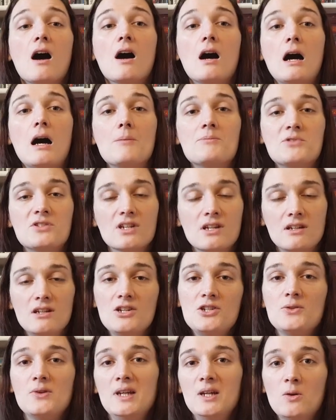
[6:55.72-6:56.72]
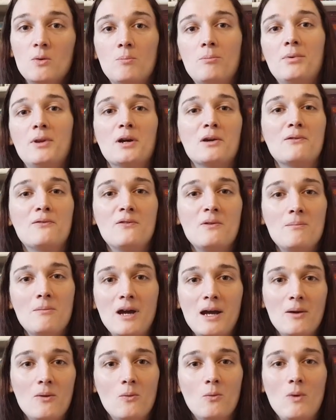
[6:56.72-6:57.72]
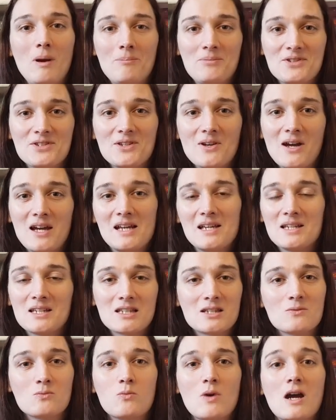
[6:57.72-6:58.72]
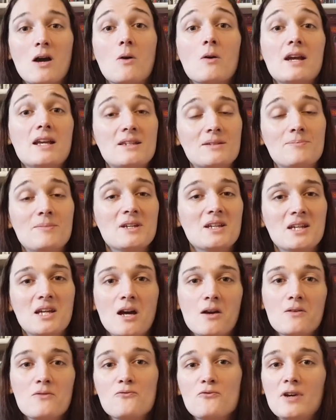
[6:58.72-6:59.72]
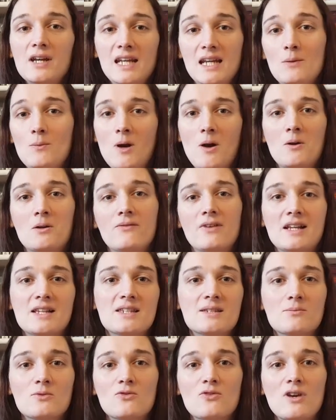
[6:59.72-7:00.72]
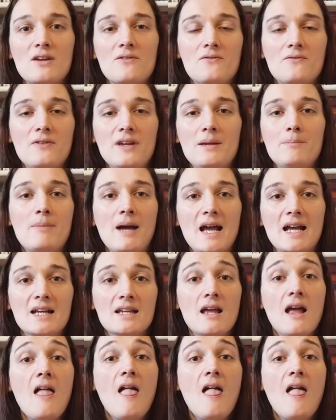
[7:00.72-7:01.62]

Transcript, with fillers: I'm just going to do a little plug for my website as well. It's been going really well and I've had some great feedback.